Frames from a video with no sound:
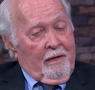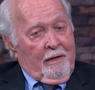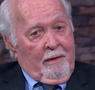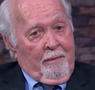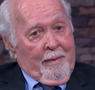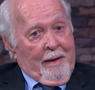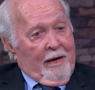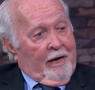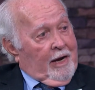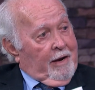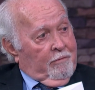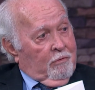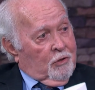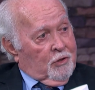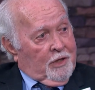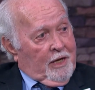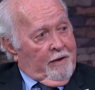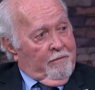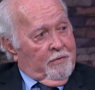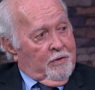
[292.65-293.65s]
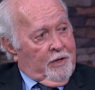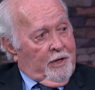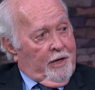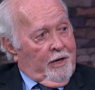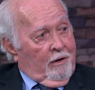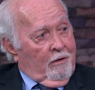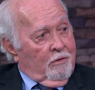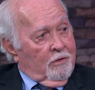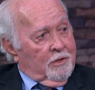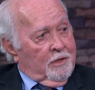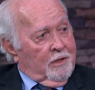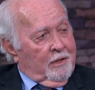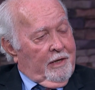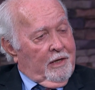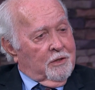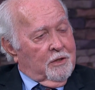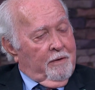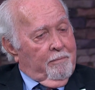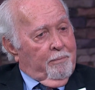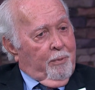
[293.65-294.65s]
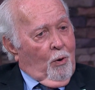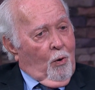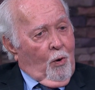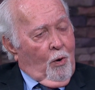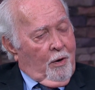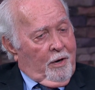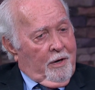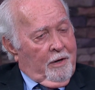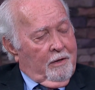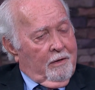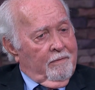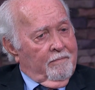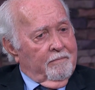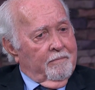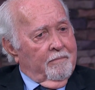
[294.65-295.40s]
About every 7 years, it's important